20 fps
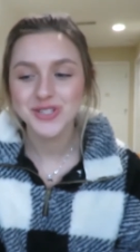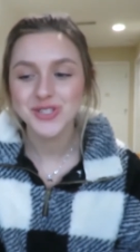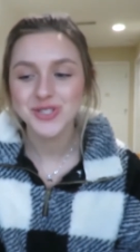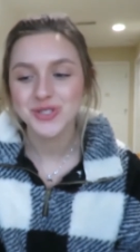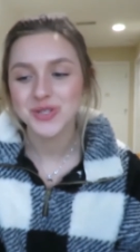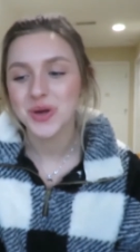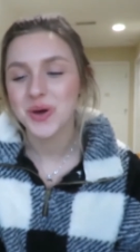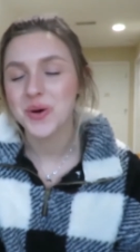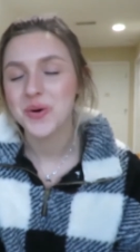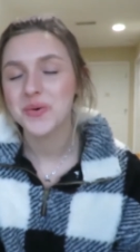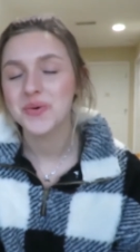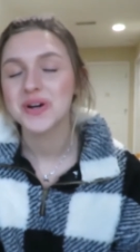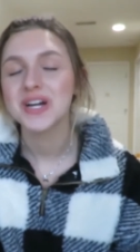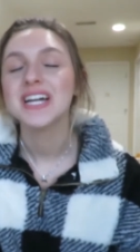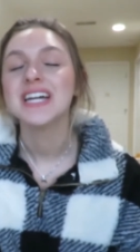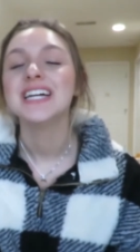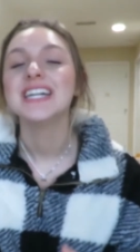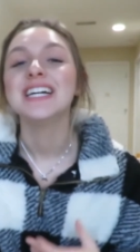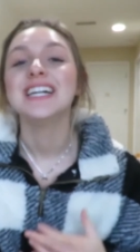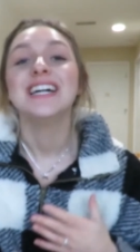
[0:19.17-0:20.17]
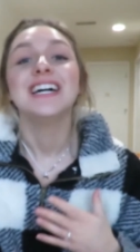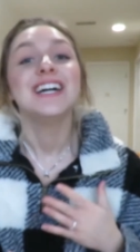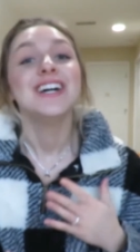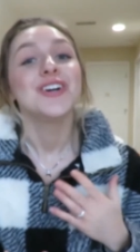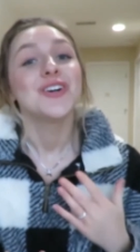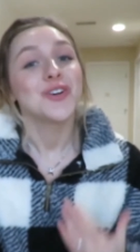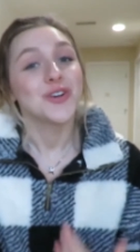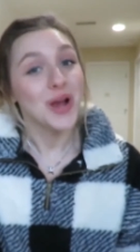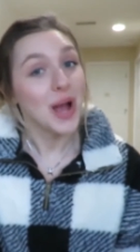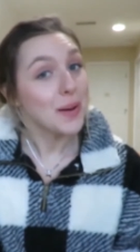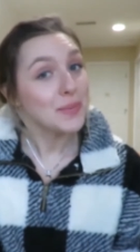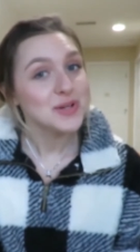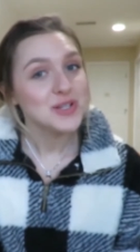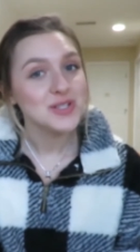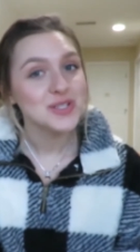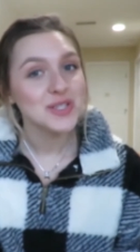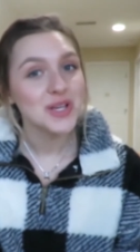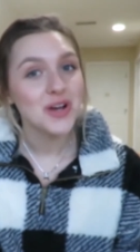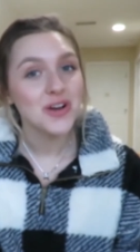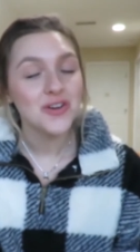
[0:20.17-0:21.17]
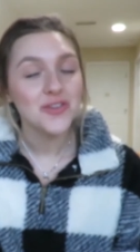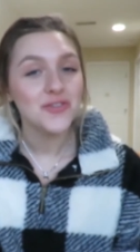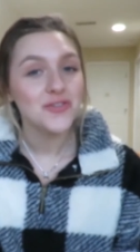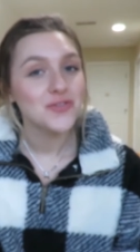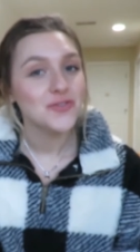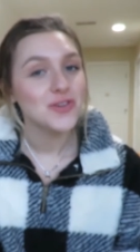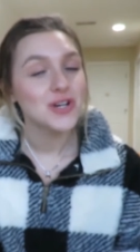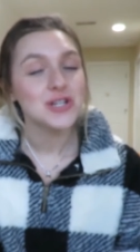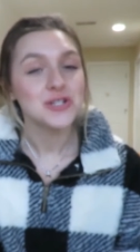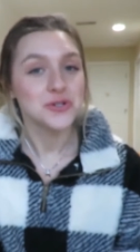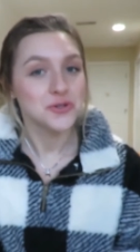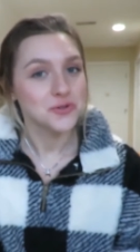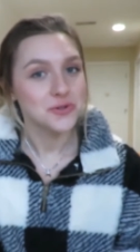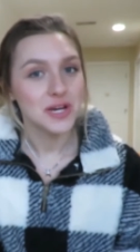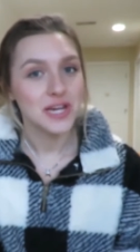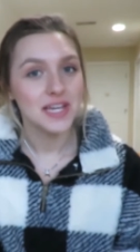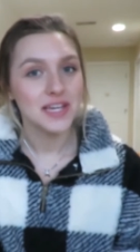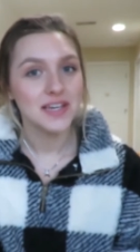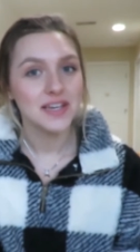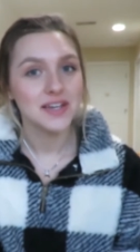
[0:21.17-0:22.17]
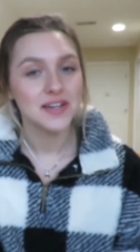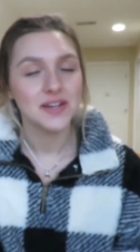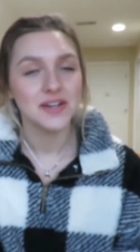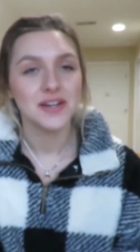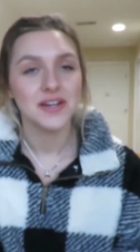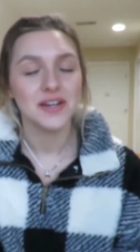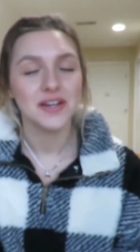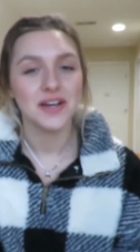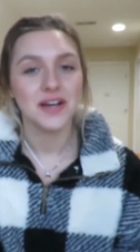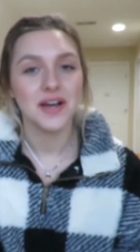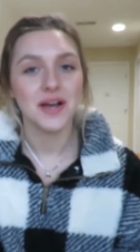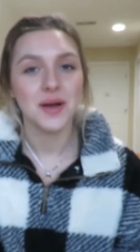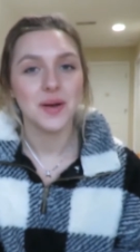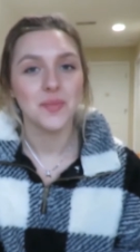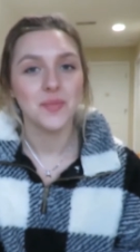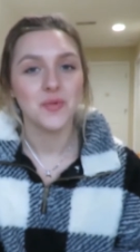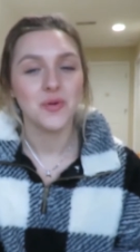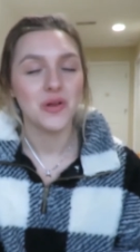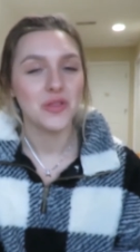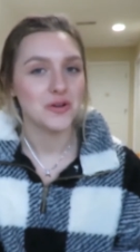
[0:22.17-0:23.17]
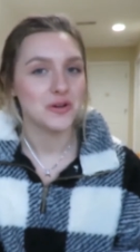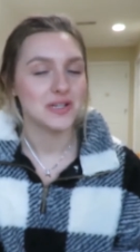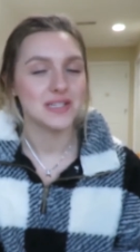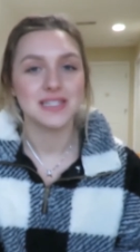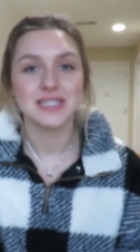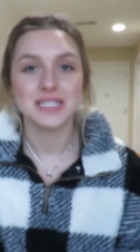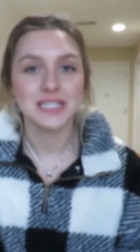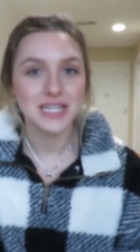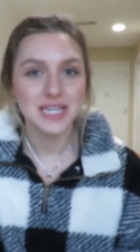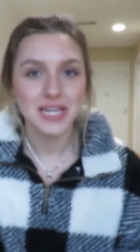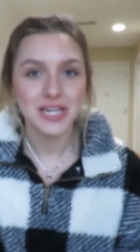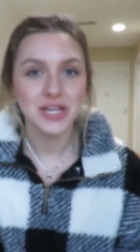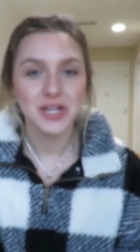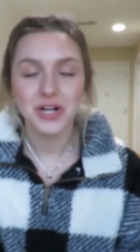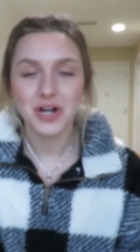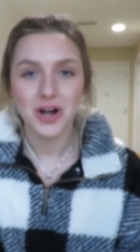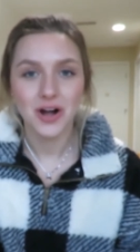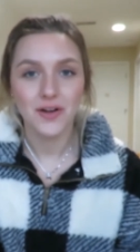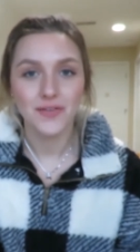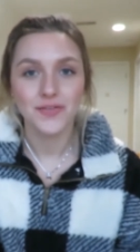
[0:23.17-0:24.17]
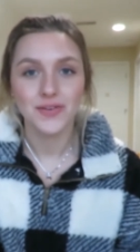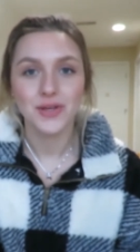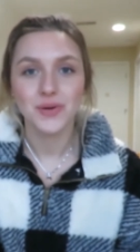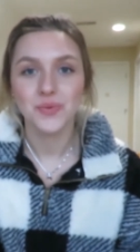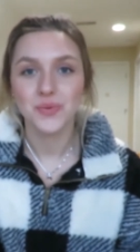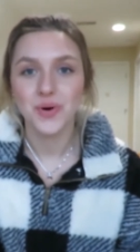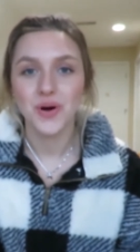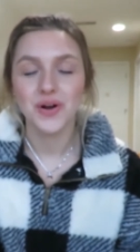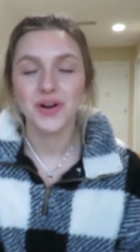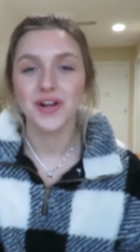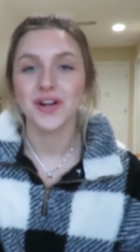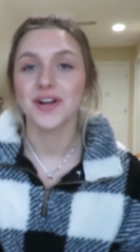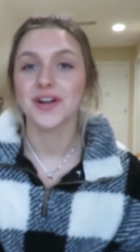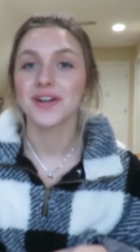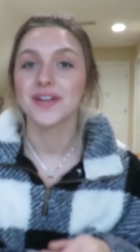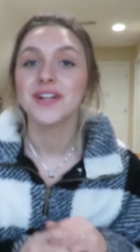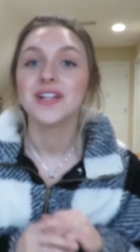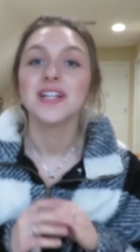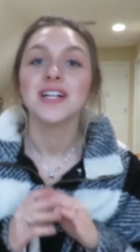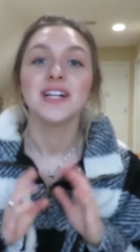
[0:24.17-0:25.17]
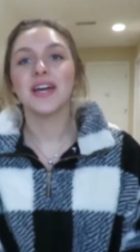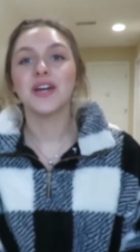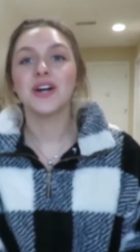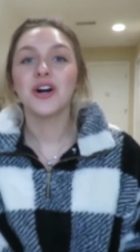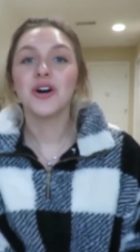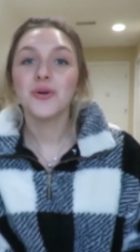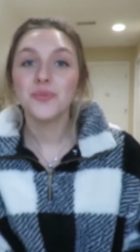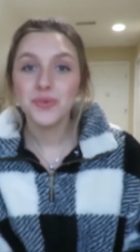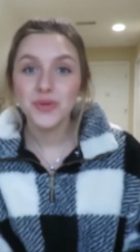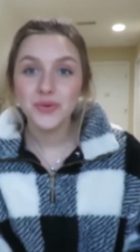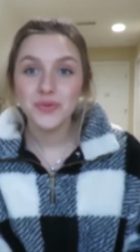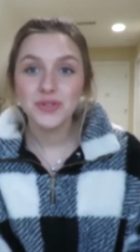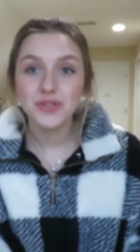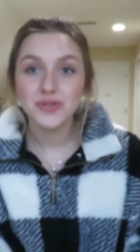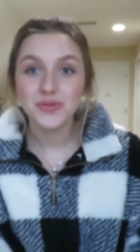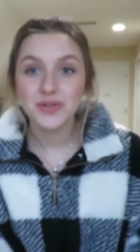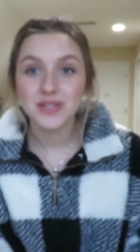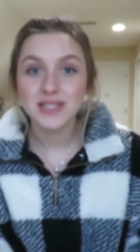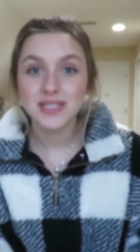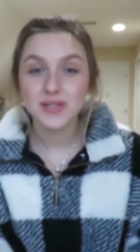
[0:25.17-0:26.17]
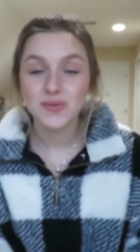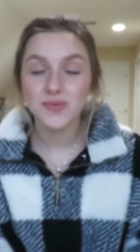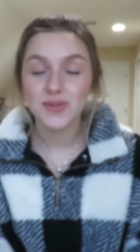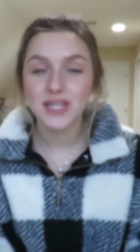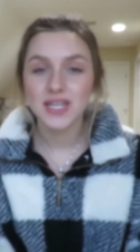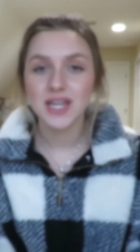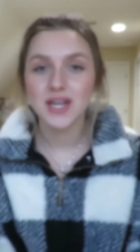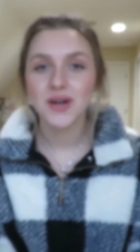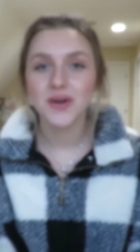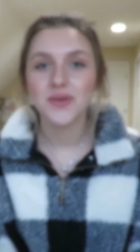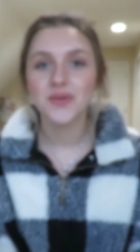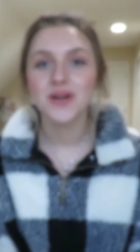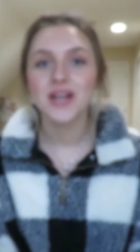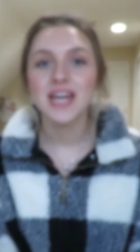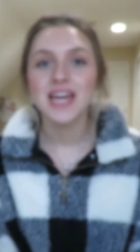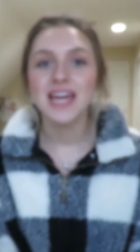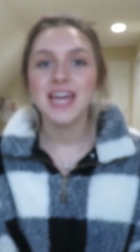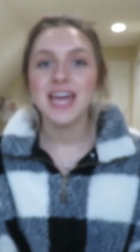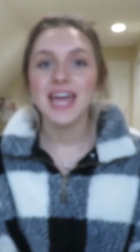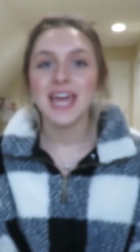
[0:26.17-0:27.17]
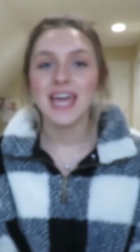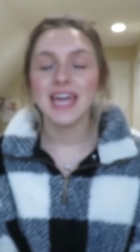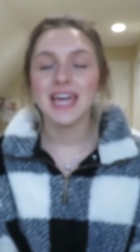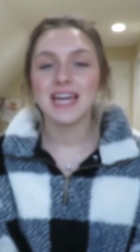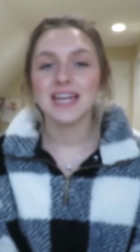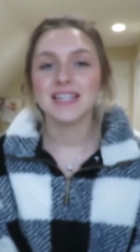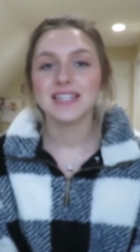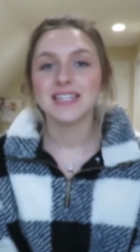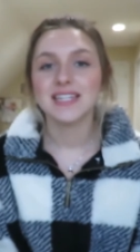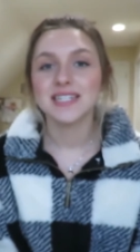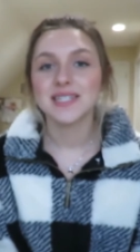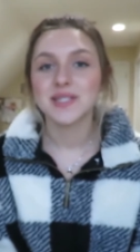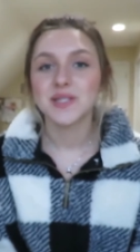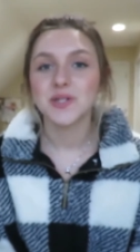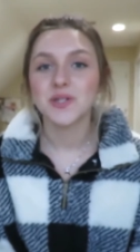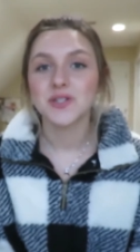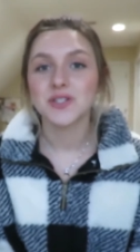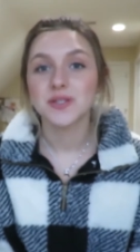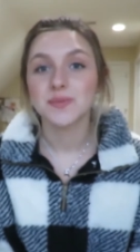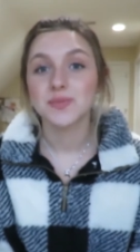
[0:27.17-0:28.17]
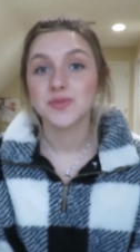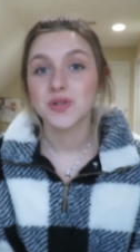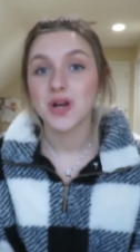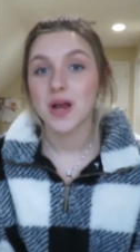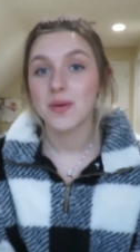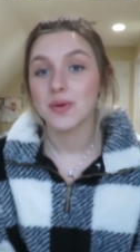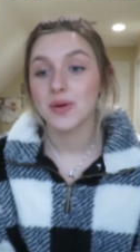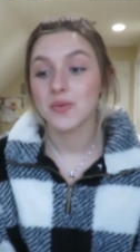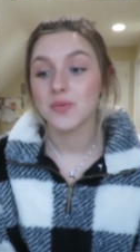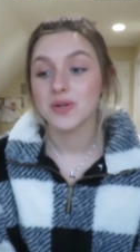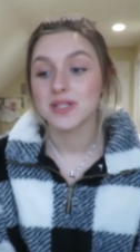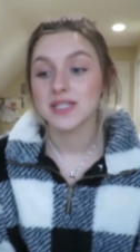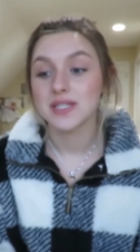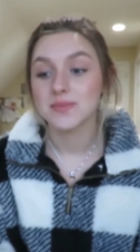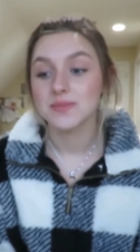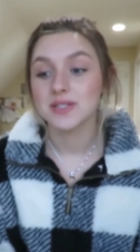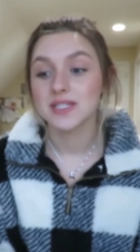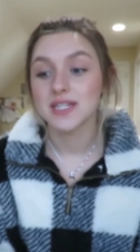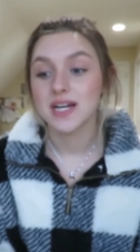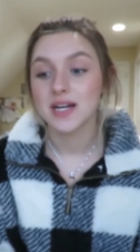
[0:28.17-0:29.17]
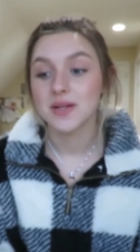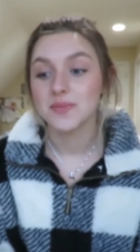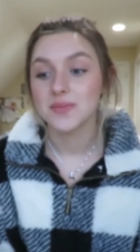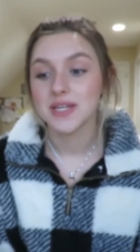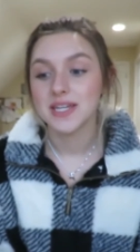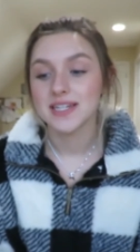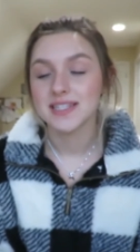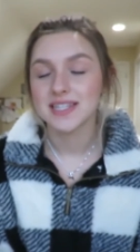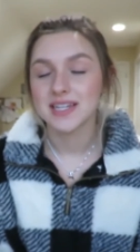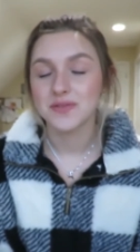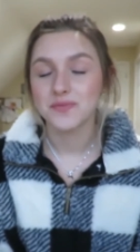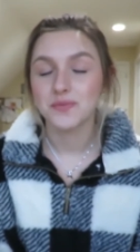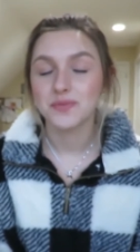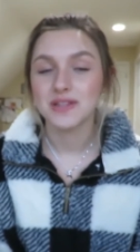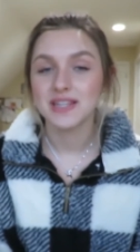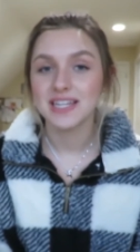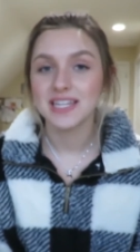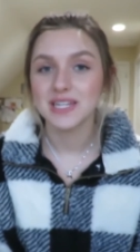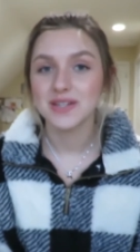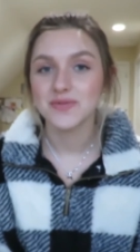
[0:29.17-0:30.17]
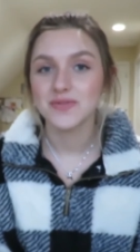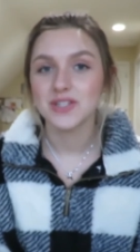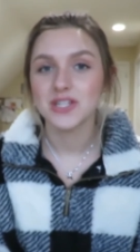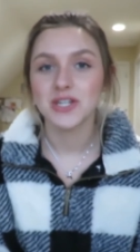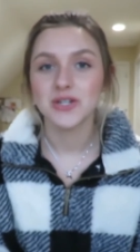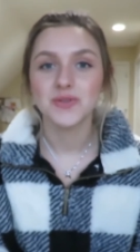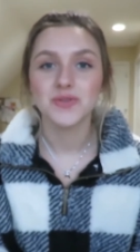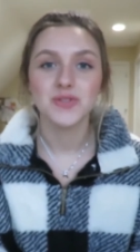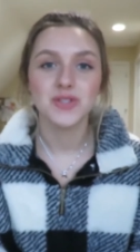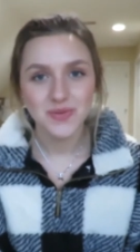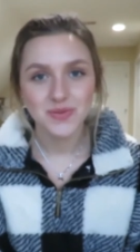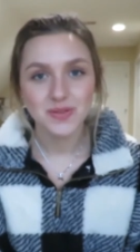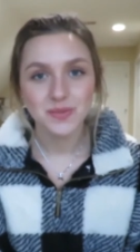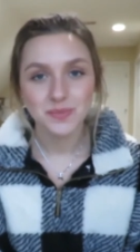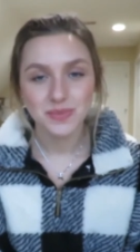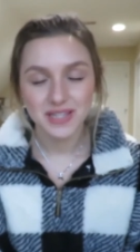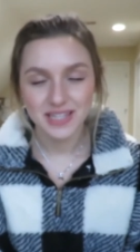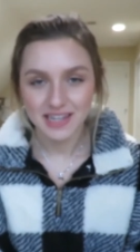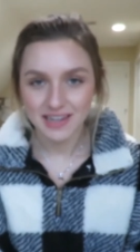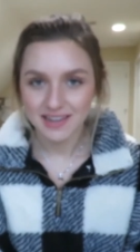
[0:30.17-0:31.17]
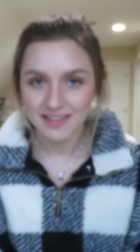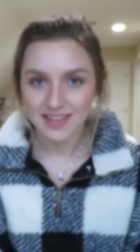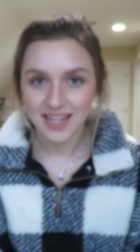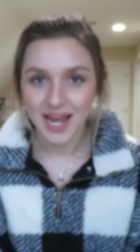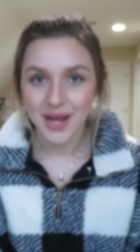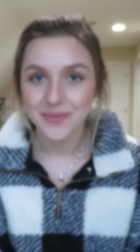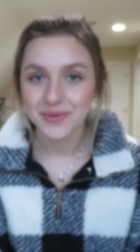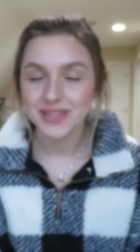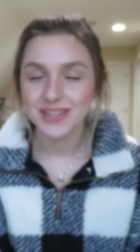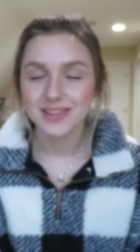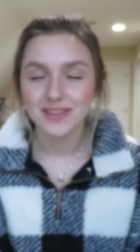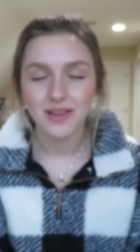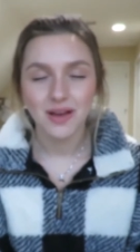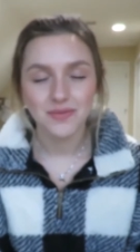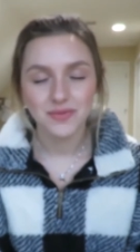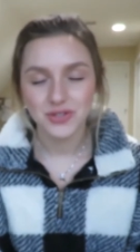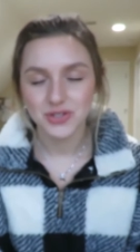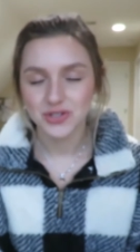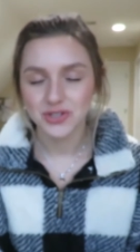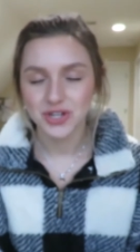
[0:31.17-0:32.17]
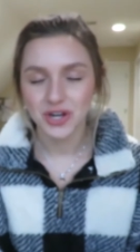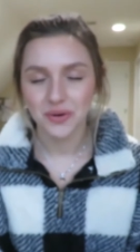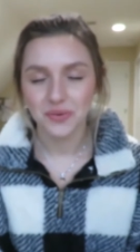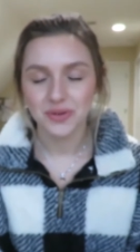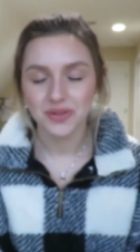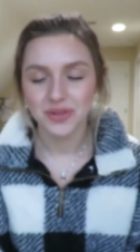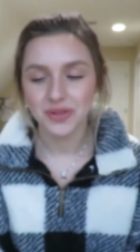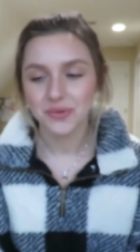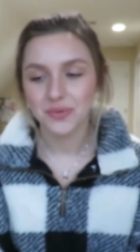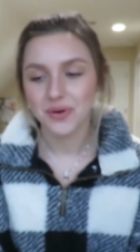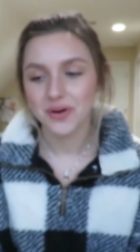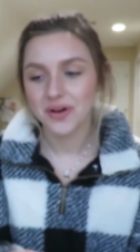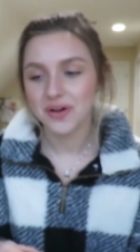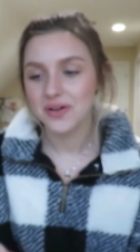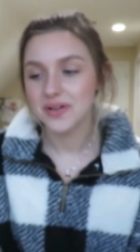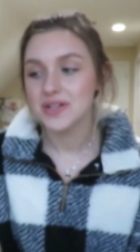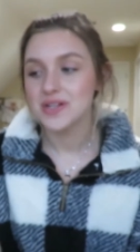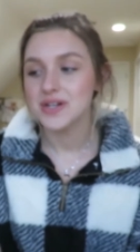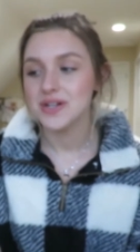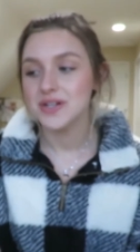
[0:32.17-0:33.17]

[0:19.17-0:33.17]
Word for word: So grab yourself a drink, um, whether it's tea, coffee, water. I hope you enjoyed this video and consider subscribing once I'm done because I have plenty of videos planned I would love to share with you all.